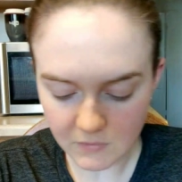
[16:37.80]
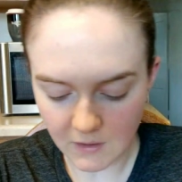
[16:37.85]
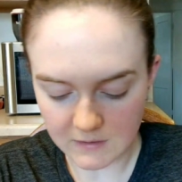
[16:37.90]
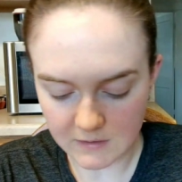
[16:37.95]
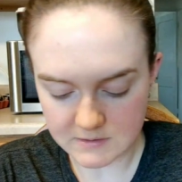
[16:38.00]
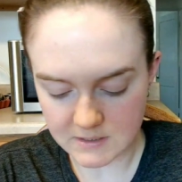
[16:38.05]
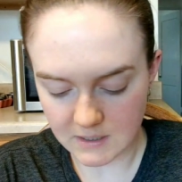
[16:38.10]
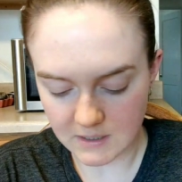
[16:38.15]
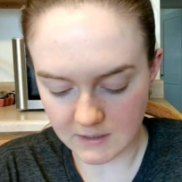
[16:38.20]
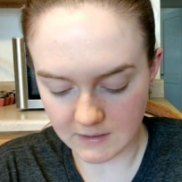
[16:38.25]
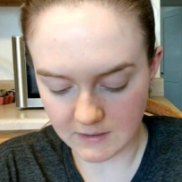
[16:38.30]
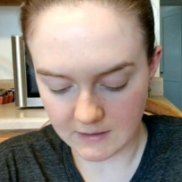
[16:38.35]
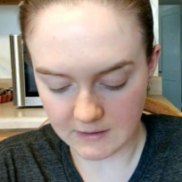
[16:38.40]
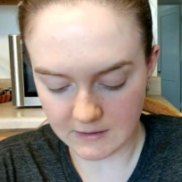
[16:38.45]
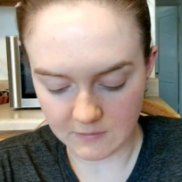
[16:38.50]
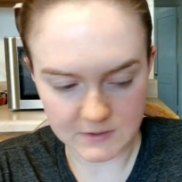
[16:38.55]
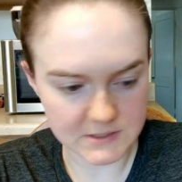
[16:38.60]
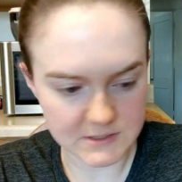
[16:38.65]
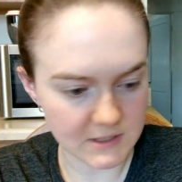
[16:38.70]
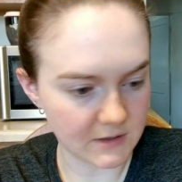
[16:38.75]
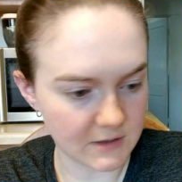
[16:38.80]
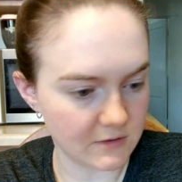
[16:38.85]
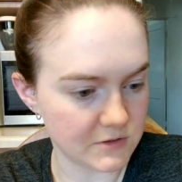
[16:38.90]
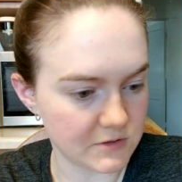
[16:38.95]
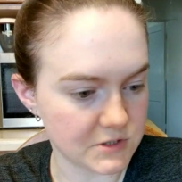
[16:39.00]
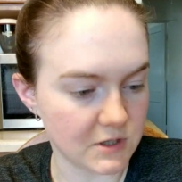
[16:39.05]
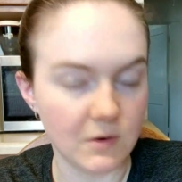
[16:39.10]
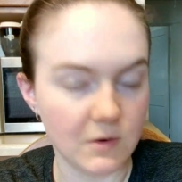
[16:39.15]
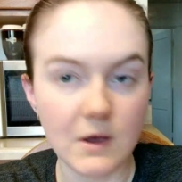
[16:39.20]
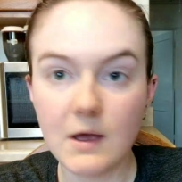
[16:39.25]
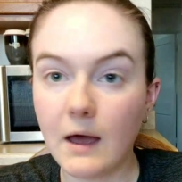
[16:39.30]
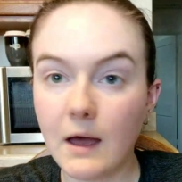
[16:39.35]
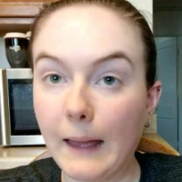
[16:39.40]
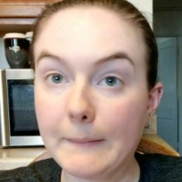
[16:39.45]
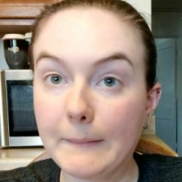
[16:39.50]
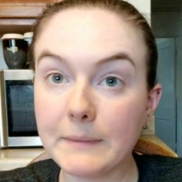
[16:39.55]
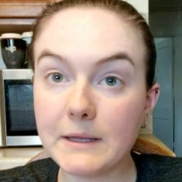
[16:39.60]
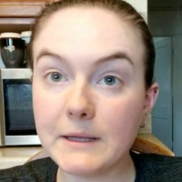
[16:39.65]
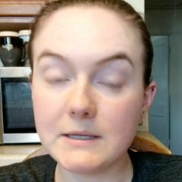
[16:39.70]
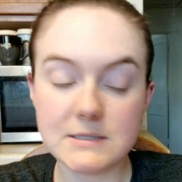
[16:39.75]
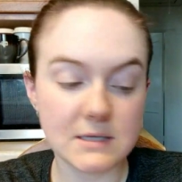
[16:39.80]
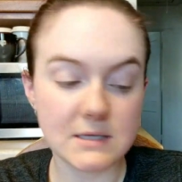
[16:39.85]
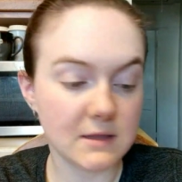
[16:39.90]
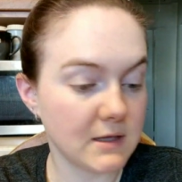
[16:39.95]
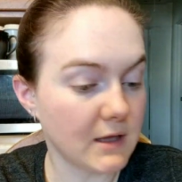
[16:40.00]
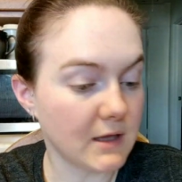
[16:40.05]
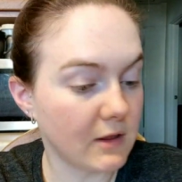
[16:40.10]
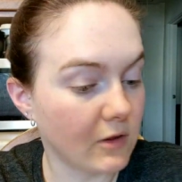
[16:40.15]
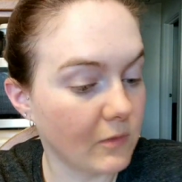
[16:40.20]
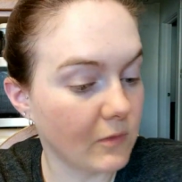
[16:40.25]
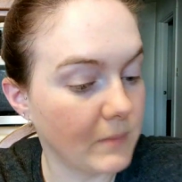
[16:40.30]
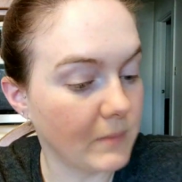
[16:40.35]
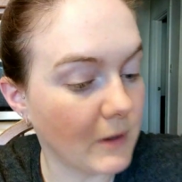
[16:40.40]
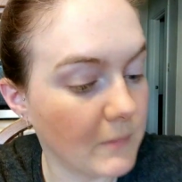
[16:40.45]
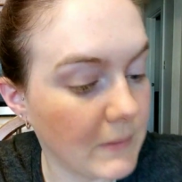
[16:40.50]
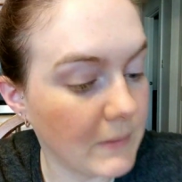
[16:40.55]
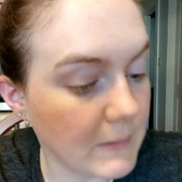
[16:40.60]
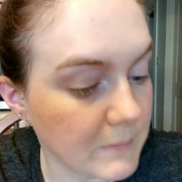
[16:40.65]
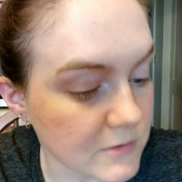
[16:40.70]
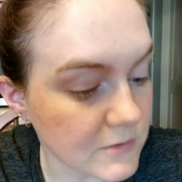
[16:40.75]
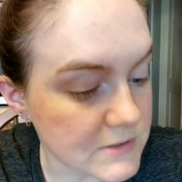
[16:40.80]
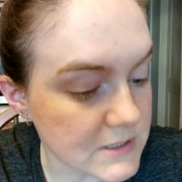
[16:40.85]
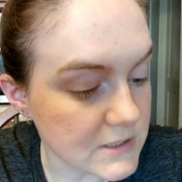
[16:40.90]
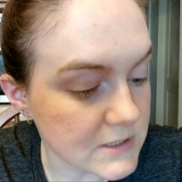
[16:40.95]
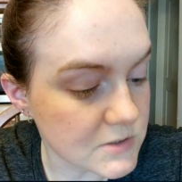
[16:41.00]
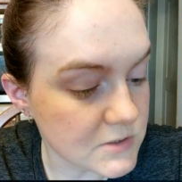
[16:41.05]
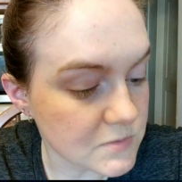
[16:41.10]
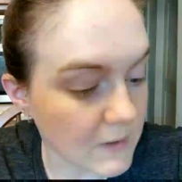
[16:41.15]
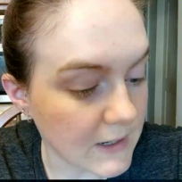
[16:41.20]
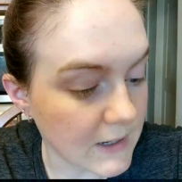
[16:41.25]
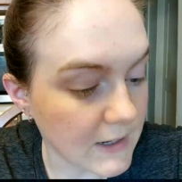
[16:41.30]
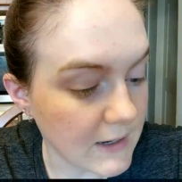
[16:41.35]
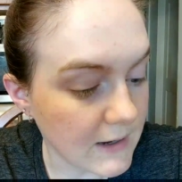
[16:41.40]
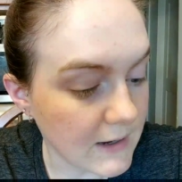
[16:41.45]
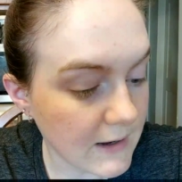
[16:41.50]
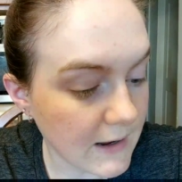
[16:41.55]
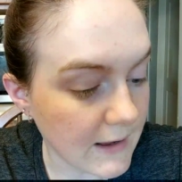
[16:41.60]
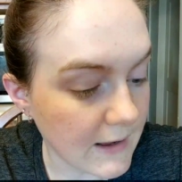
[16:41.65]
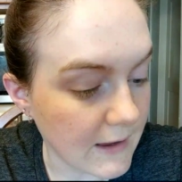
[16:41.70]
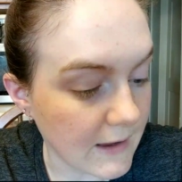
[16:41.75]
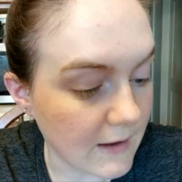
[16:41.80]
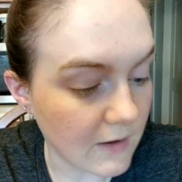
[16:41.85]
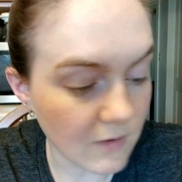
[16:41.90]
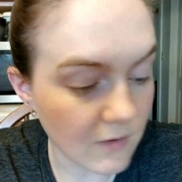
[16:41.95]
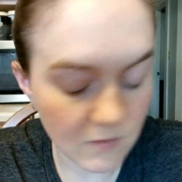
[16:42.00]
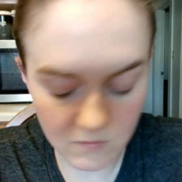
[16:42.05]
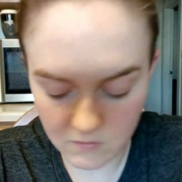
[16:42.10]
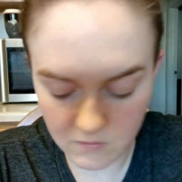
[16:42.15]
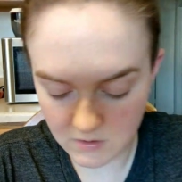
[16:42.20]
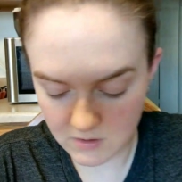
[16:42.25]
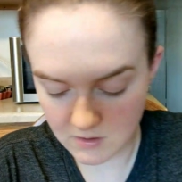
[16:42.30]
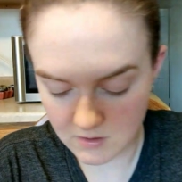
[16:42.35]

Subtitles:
that's kind of how we did those. So I'm planting the yellow bell pepper seeds right now.